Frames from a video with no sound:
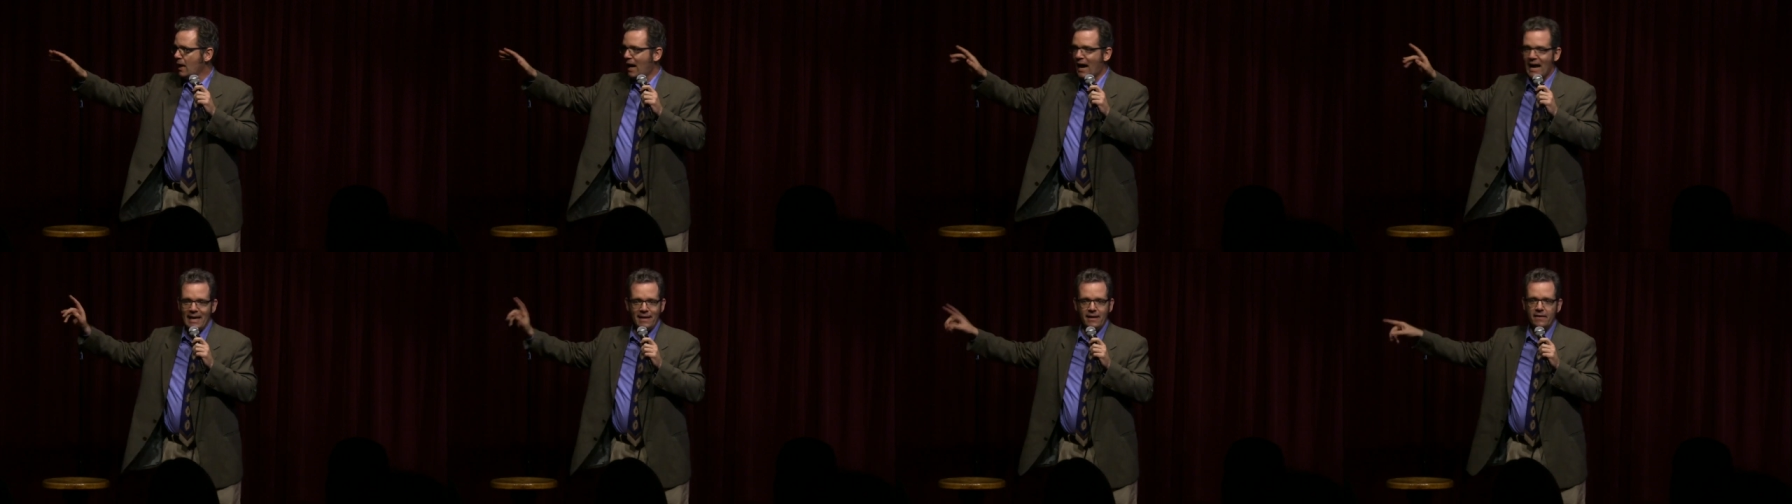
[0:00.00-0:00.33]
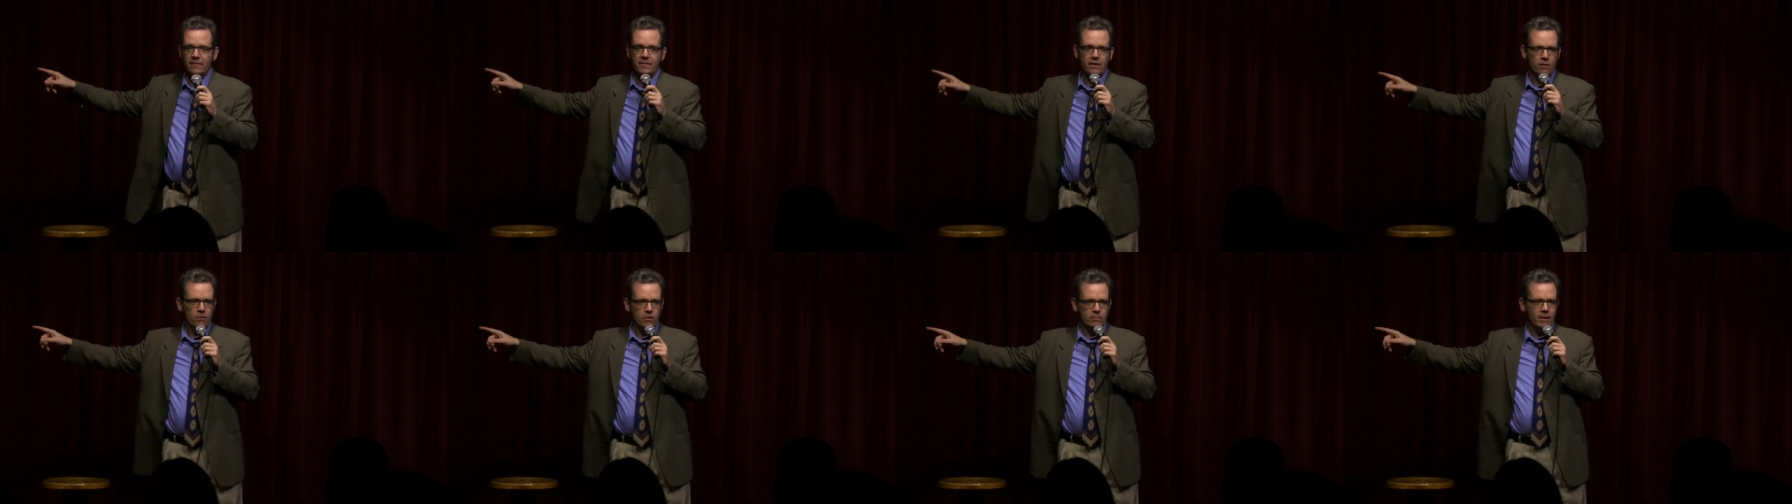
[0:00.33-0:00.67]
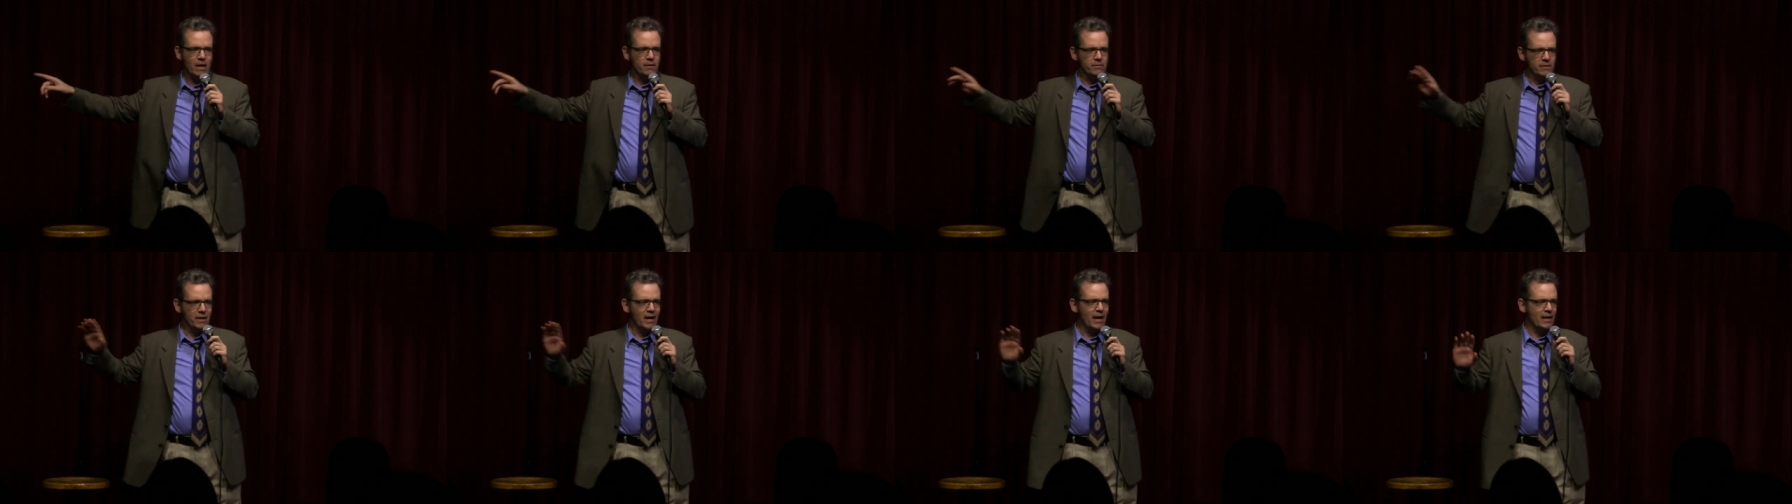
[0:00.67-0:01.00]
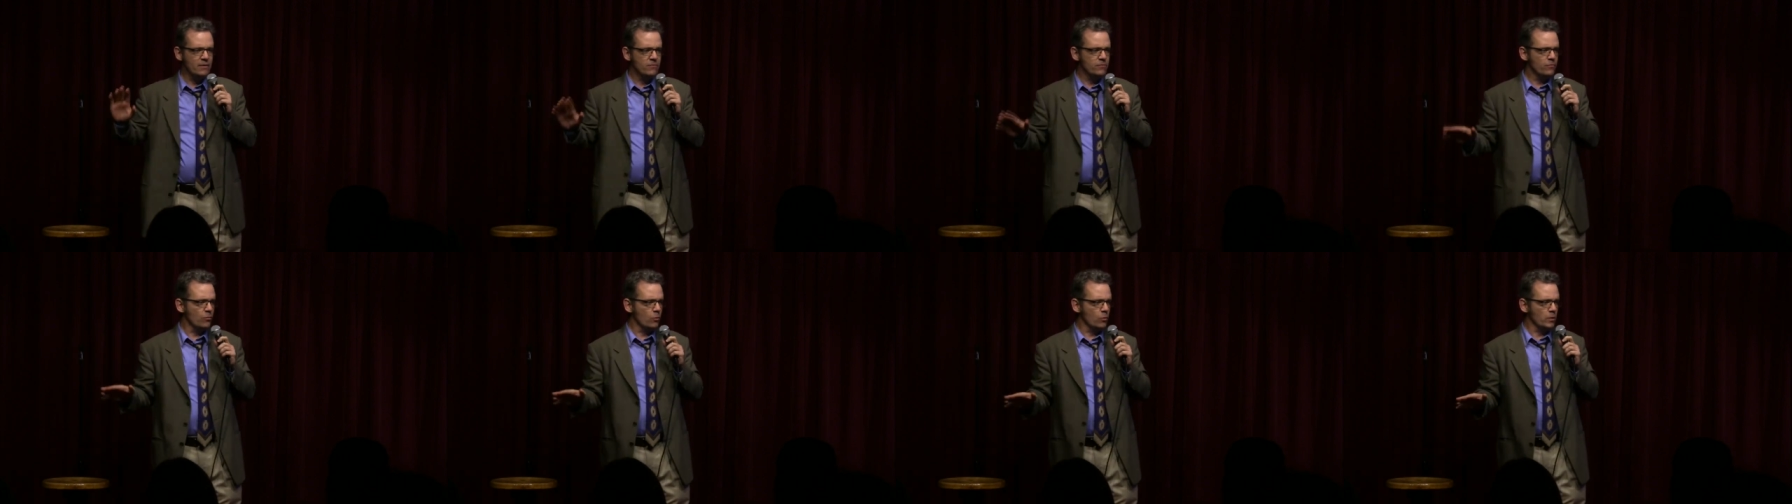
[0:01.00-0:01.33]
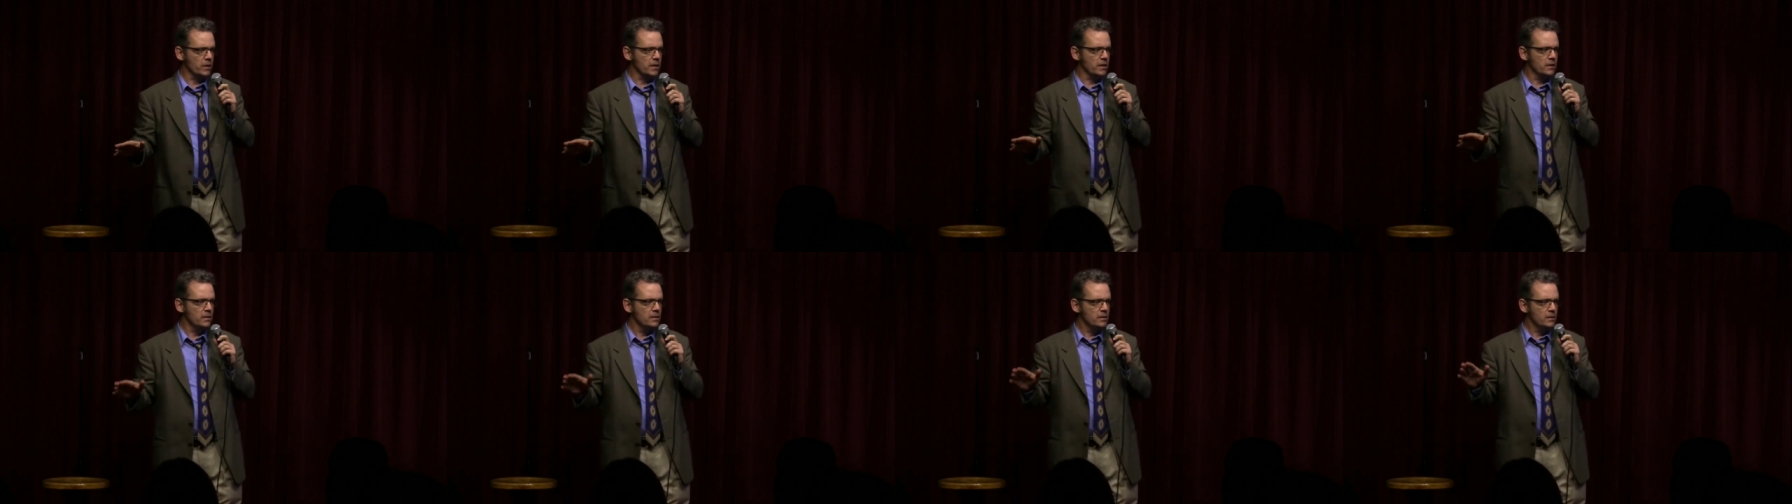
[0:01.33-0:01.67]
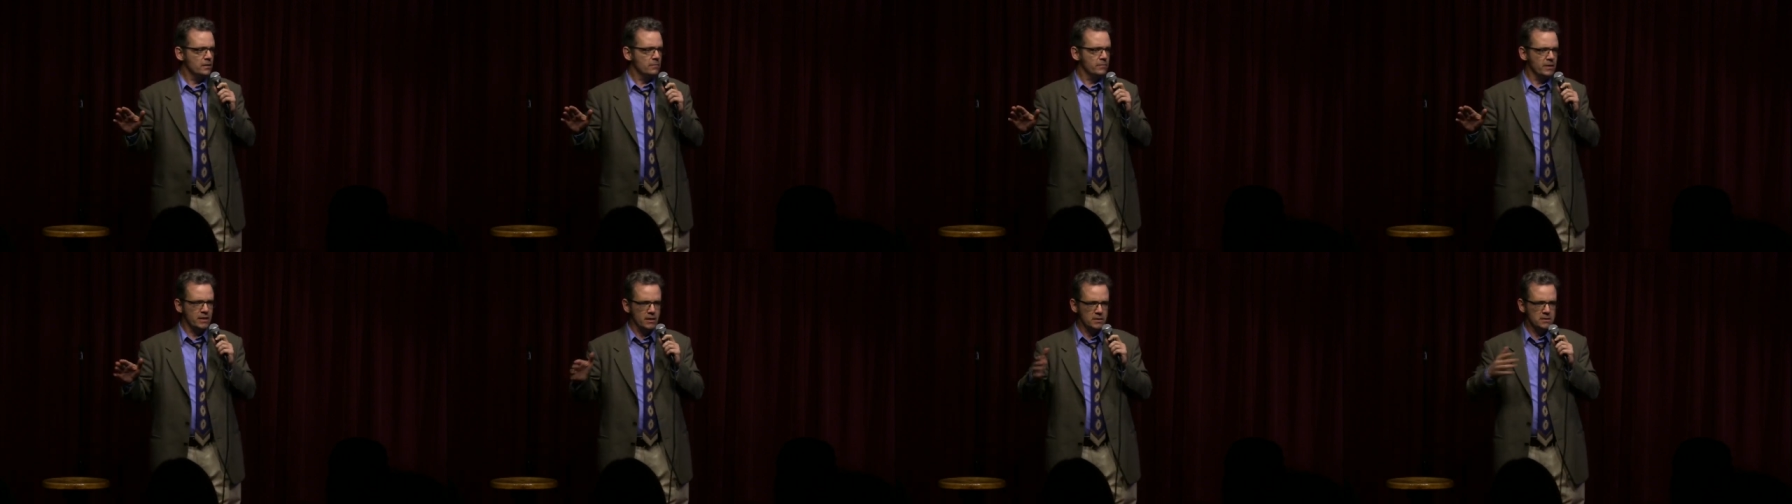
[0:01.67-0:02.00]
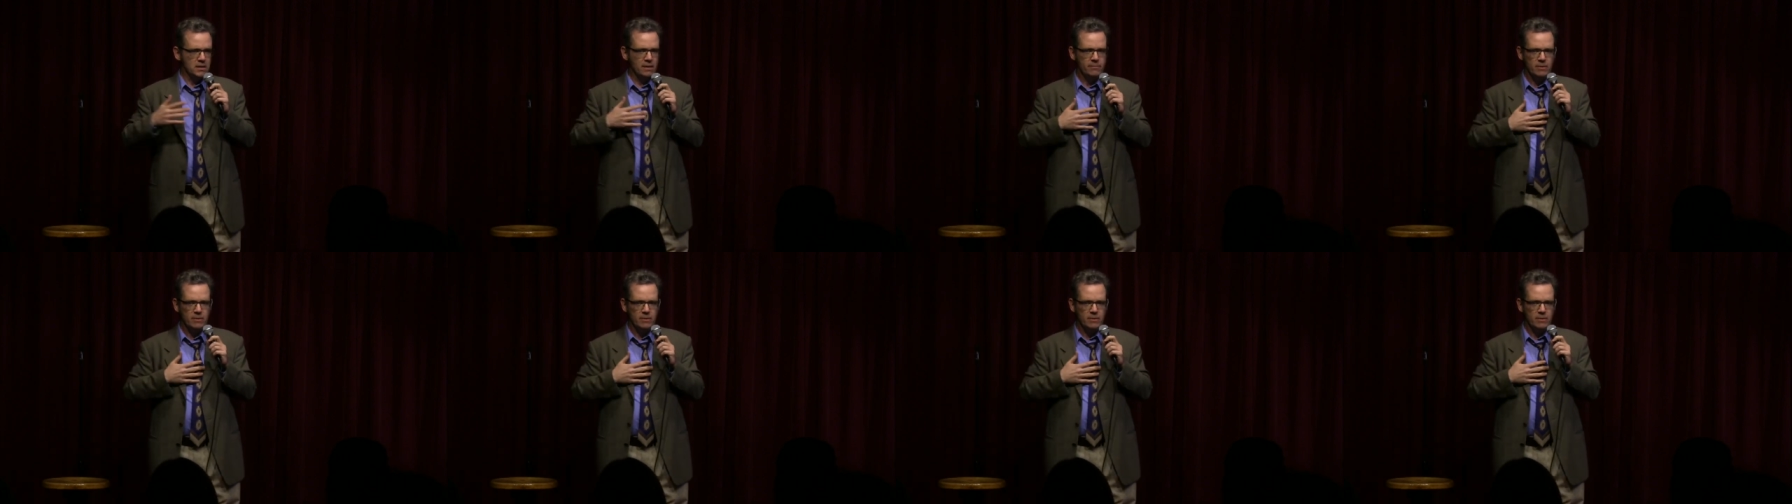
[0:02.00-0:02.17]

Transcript: I get there about 940 because